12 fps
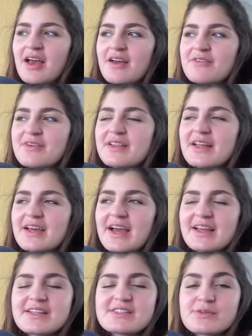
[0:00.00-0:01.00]
feel like I
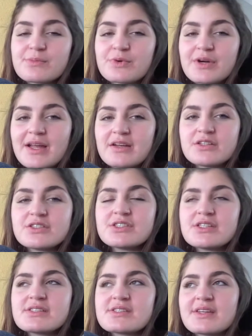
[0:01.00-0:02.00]
need some more
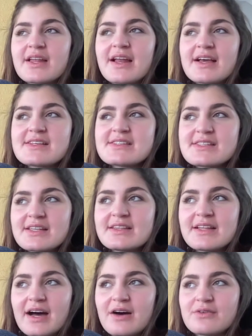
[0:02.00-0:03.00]
energy. So then I sit
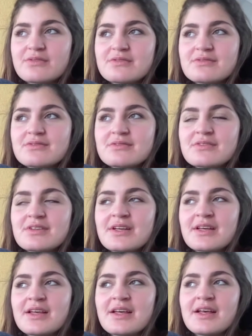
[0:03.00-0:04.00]
down
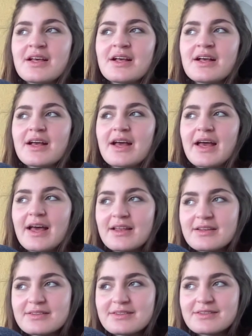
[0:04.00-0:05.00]

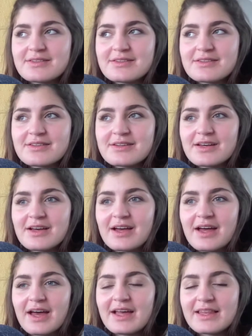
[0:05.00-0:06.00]
and
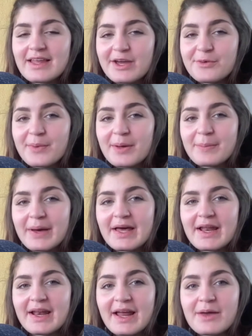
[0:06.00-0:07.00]
I lay on my bed
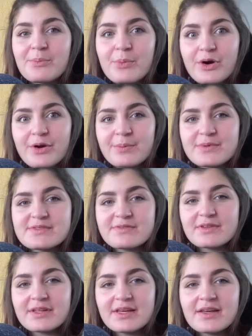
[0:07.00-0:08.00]
and I
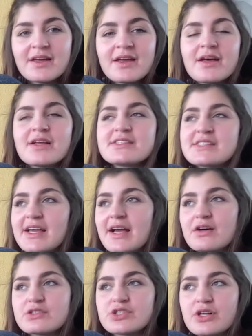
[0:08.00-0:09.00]
purposefully take
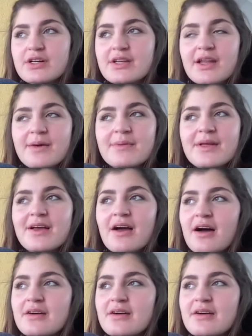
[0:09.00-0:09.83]
out chocolate, and I'm like,